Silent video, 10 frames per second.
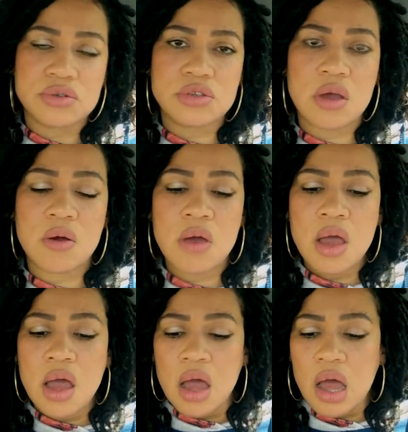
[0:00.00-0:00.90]
So
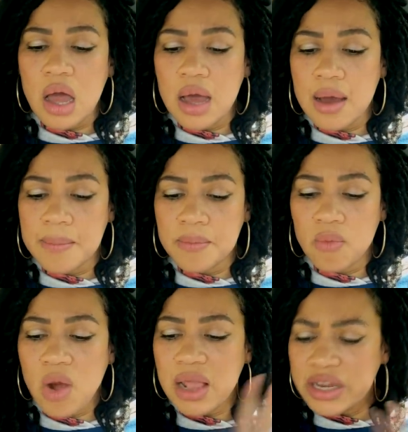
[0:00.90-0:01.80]

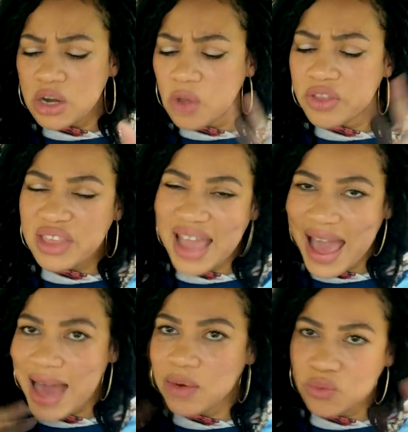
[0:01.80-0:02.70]
while I know that they
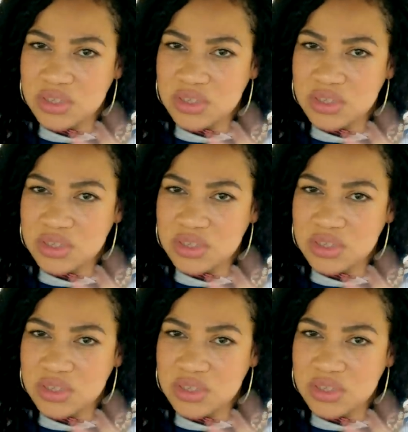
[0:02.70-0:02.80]
had